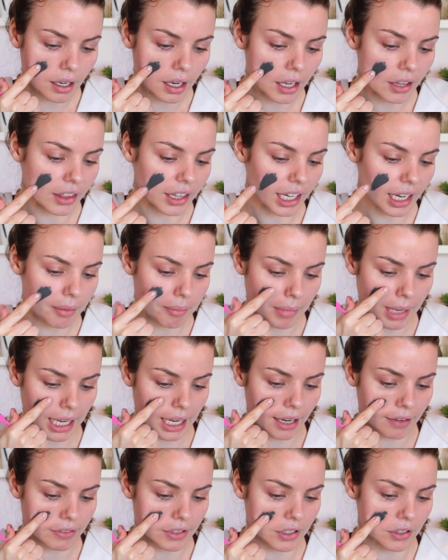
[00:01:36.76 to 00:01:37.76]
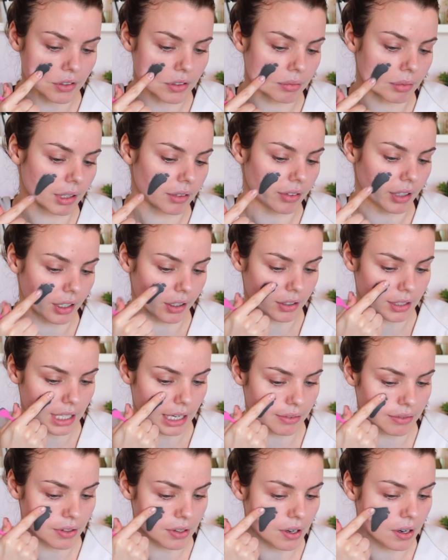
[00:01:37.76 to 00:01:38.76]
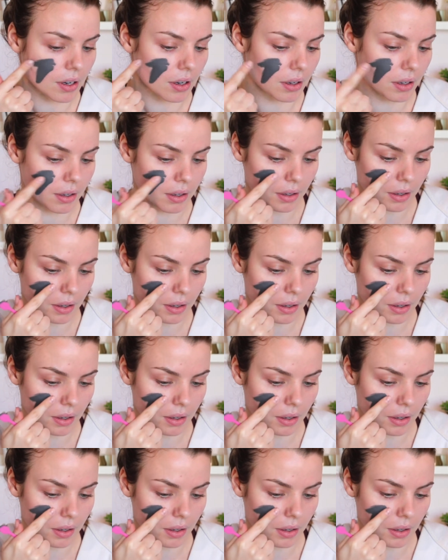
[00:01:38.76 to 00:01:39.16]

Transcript: I think I may have to use my fingers after all.